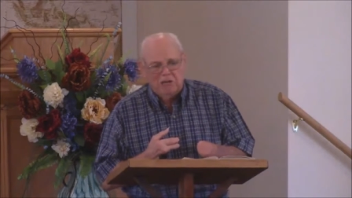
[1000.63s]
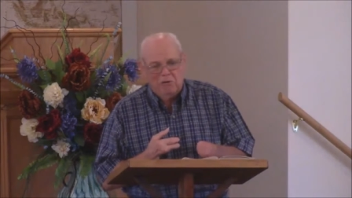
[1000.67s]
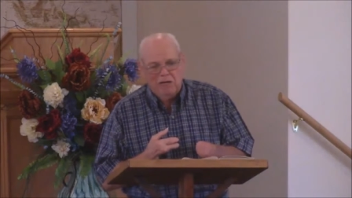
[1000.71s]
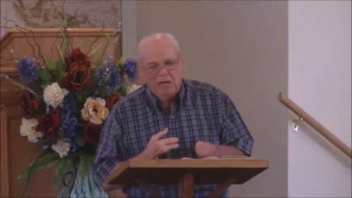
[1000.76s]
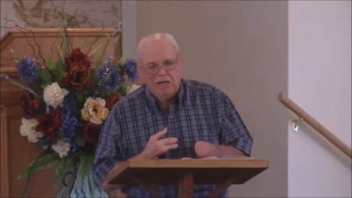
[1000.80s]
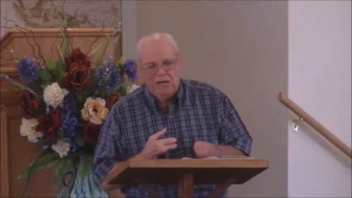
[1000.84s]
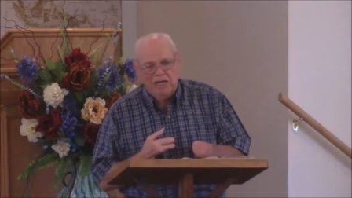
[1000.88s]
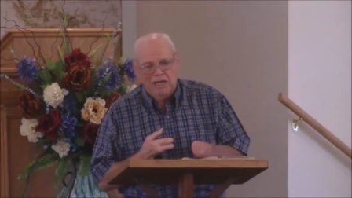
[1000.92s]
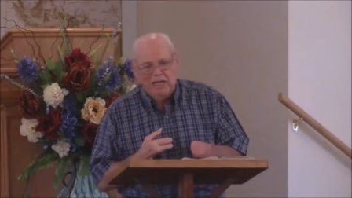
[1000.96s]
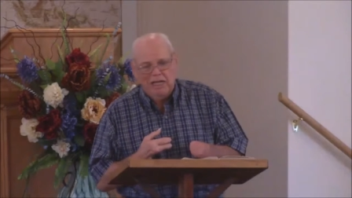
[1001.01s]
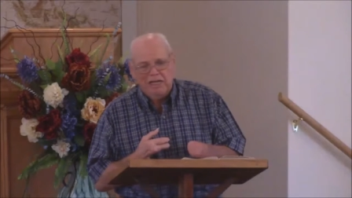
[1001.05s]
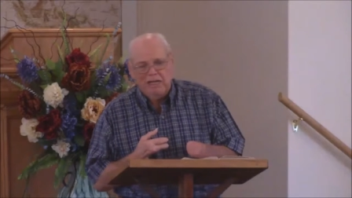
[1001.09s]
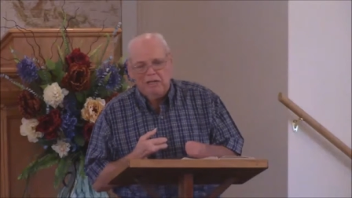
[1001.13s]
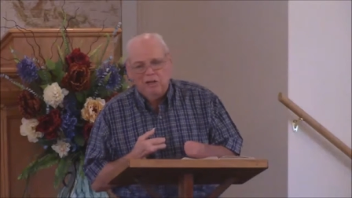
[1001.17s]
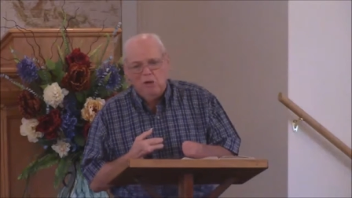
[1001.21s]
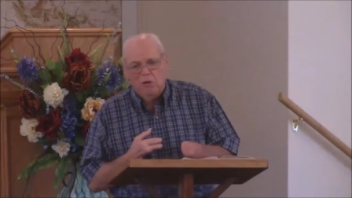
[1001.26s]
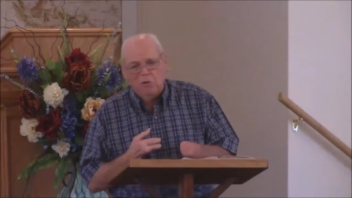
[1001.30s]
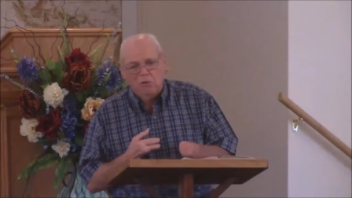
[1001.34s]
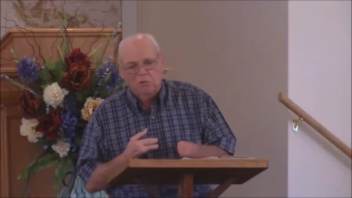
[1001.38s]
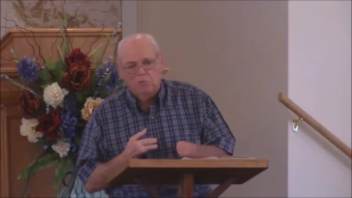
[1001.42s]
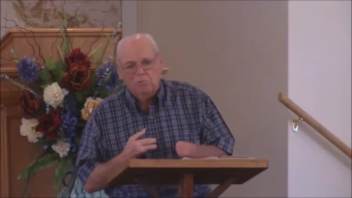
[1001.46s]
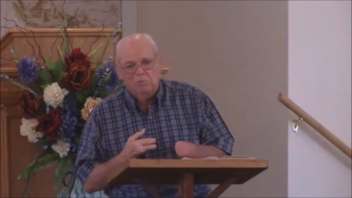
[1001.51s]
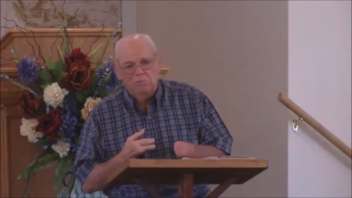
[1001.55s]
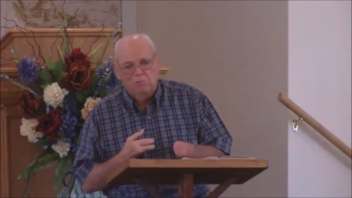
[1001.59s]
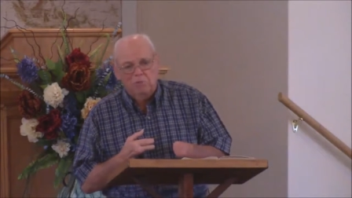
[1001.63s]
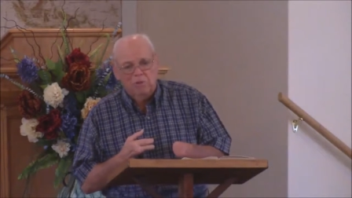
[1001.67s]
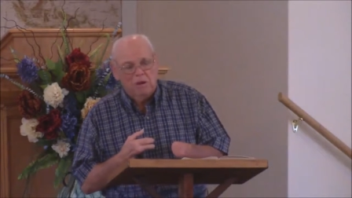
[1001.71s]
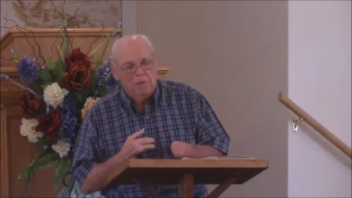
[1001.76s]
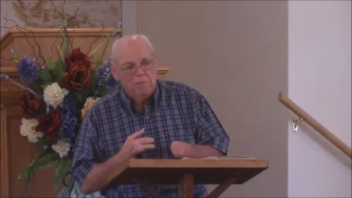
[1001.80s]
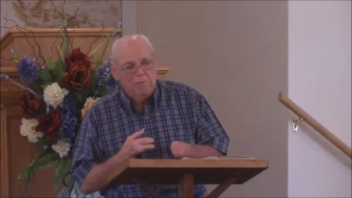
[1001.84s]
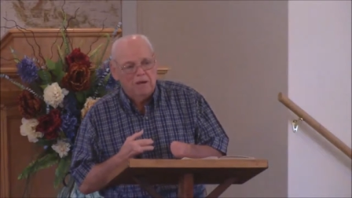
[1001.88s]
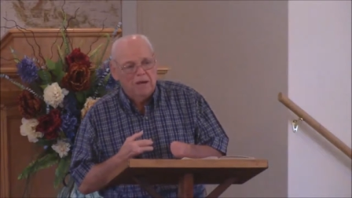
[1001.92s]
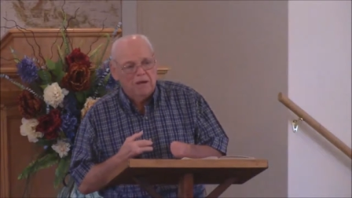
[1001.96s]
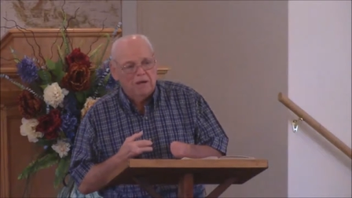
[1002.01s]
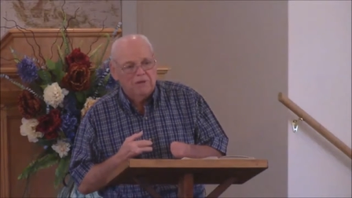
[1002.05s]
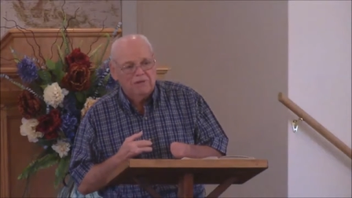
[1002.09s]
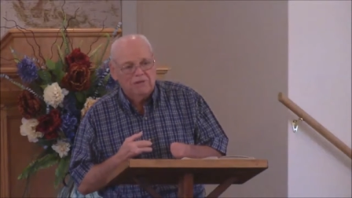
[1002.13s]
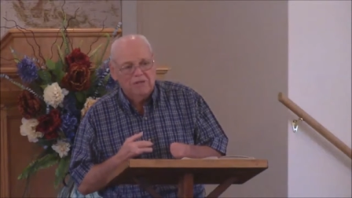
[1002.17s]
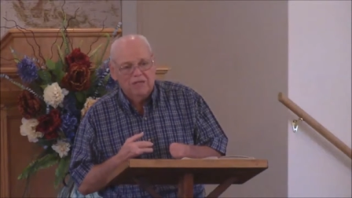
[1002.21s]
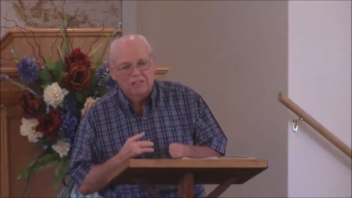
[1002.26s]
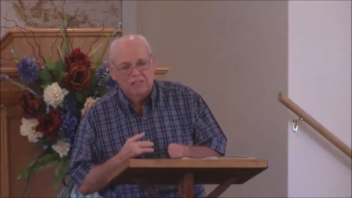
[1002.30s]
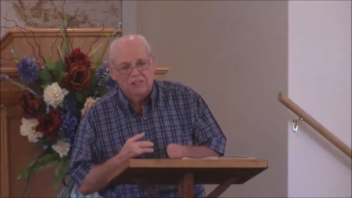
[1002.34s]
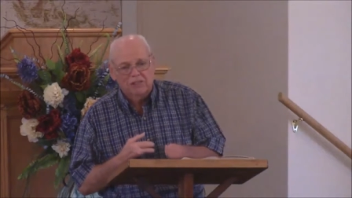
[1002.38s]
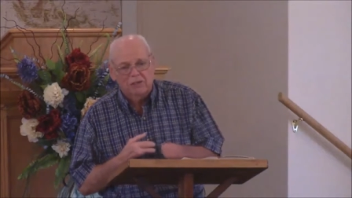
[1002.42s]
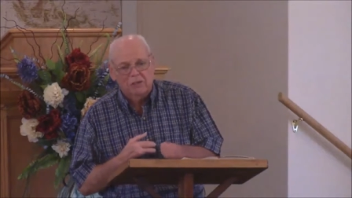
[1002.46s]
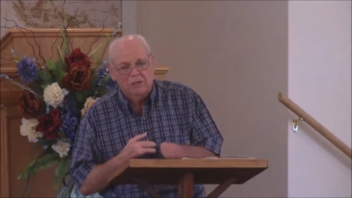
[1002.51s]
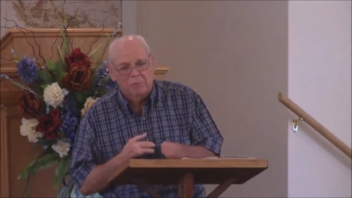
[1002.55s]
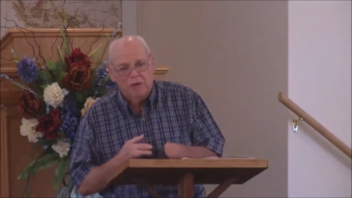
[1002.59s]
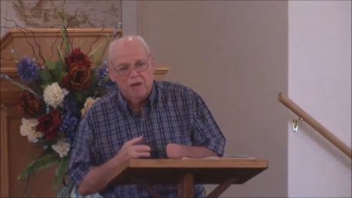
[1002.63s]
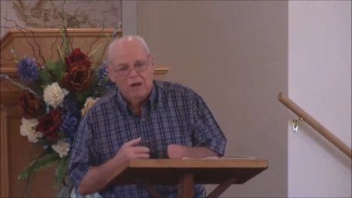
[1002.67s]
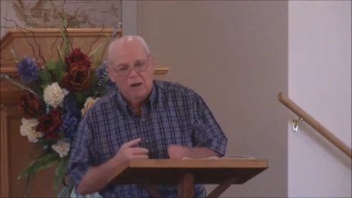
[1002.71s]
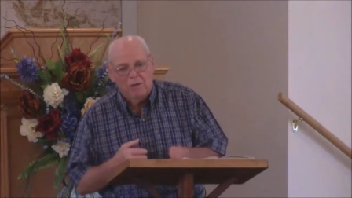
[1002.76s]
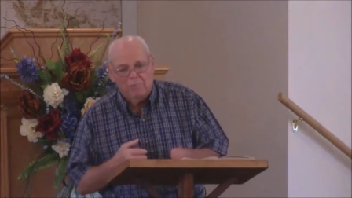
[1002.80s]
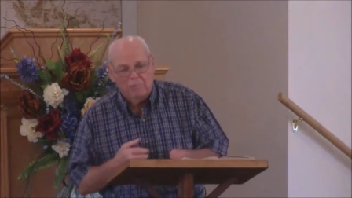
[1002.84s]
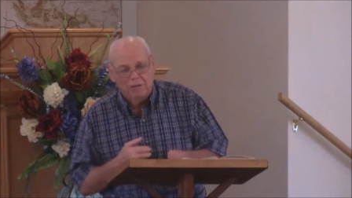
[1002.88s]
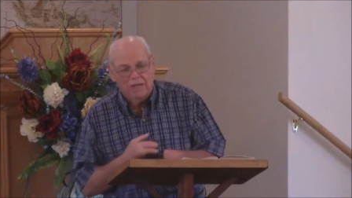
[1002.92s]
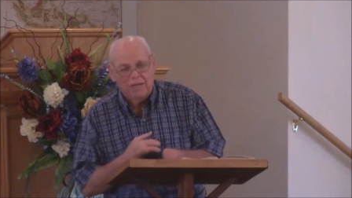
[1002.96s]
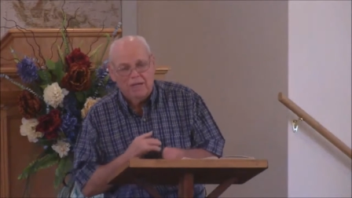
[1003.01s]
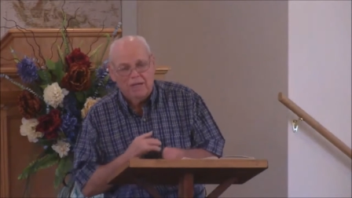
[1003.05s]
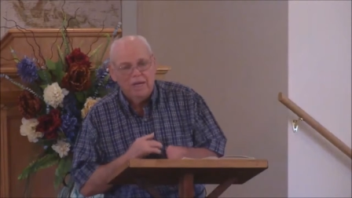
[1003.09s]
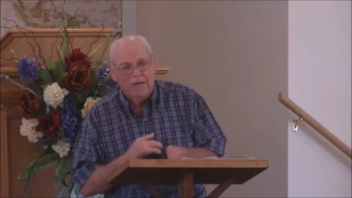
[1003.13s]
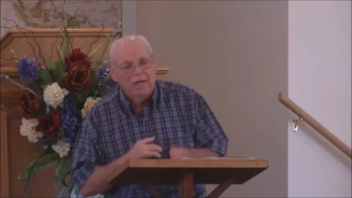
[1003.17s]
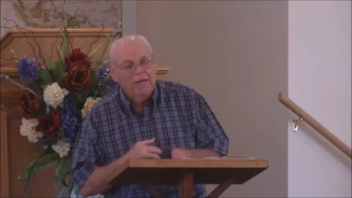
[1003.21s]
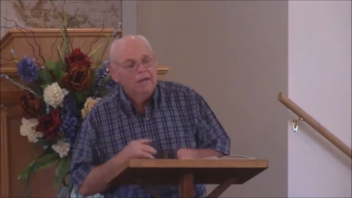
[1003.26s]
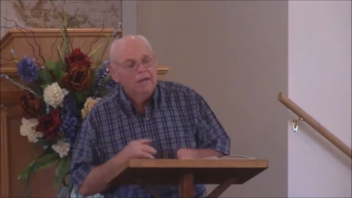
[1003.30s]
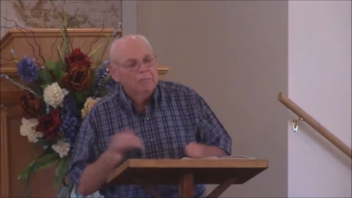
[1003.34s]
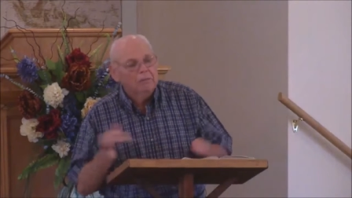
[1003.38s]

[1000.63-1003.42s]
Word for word: "Well, he knows about this and about me."